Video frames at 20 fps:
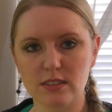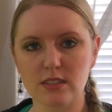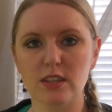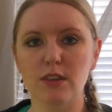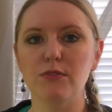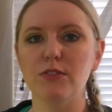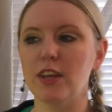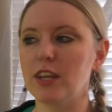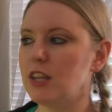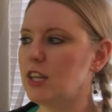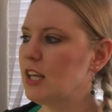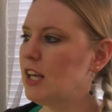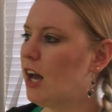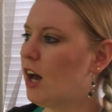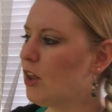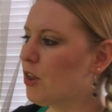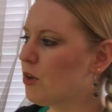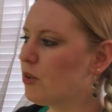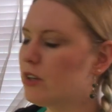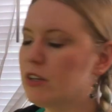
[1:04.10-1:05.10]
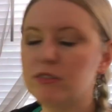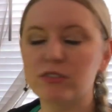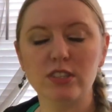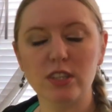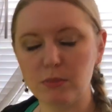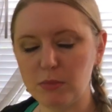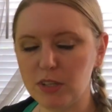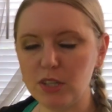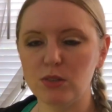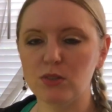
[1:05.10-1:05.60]
and stuff that the other leaves
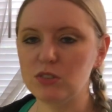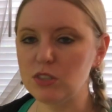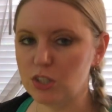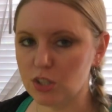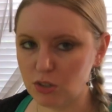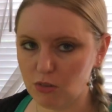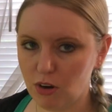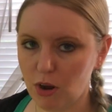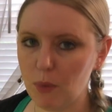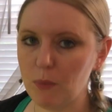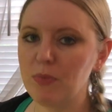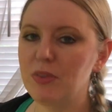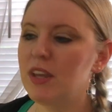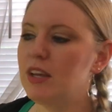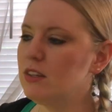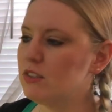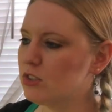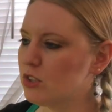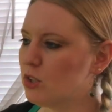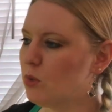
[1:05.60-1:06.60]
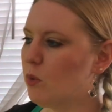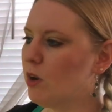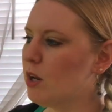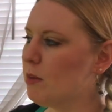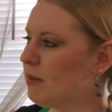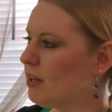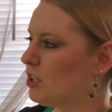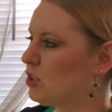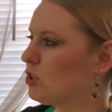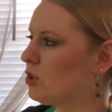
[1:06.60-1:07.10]
could be using to grow. So you want to
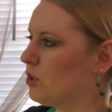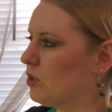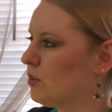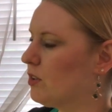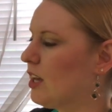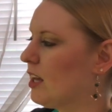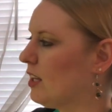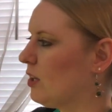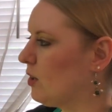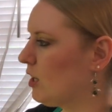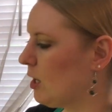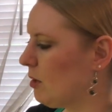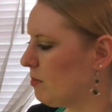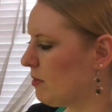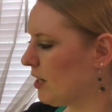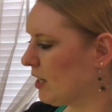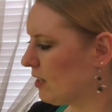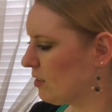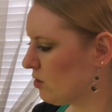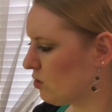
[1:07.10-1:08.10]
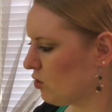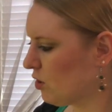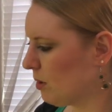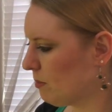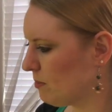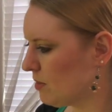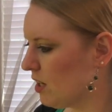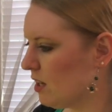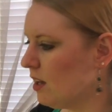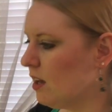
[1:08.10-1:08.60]
make sure that you keep things
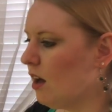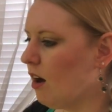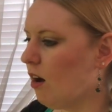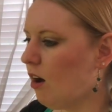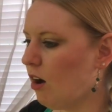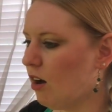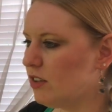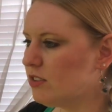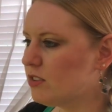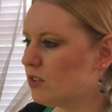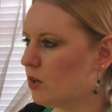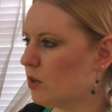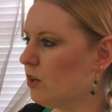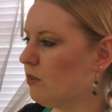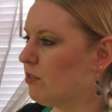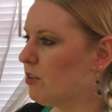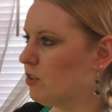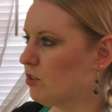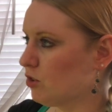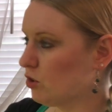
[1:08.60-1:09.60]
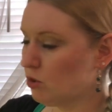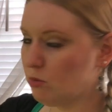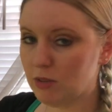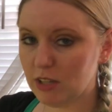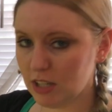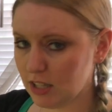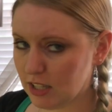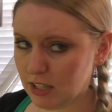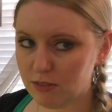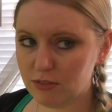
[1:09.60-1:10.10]
trimmed. Also, if there's too
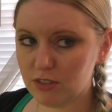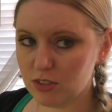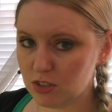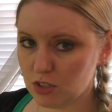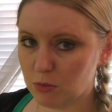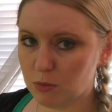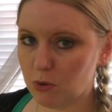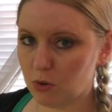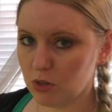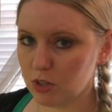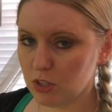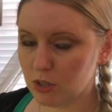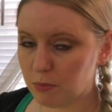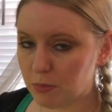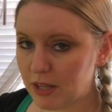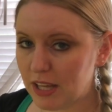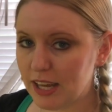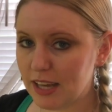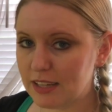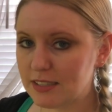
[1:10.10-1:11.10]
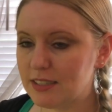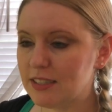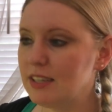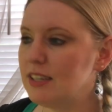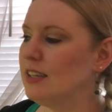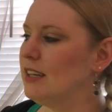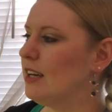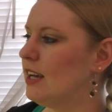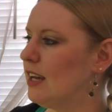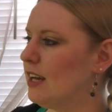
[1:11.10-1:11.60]
many leaves to support on the plant,
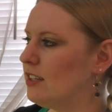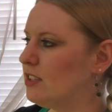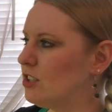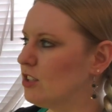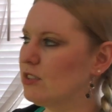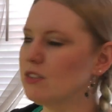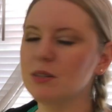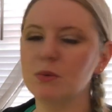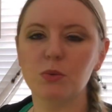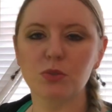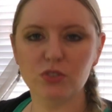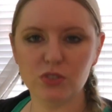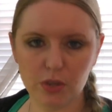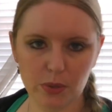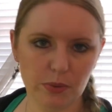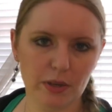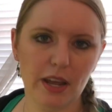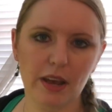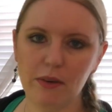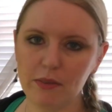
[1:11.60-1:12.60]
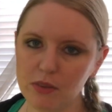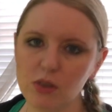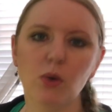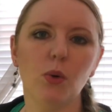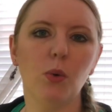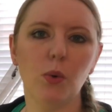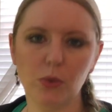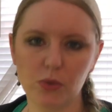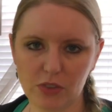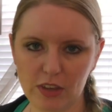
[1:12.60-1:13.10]
it will slow down the
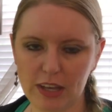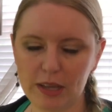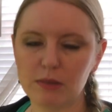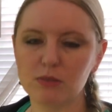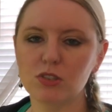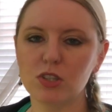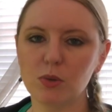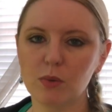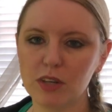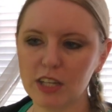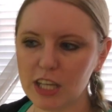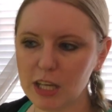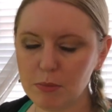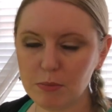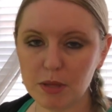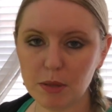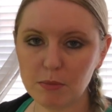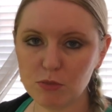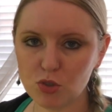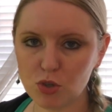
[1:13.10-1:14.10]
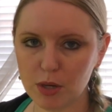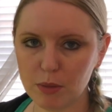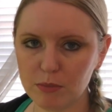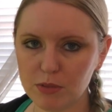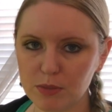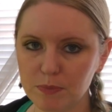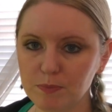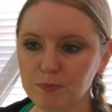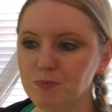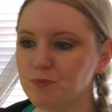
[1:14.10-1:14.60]
whole thing. So you want to keep them trimmed.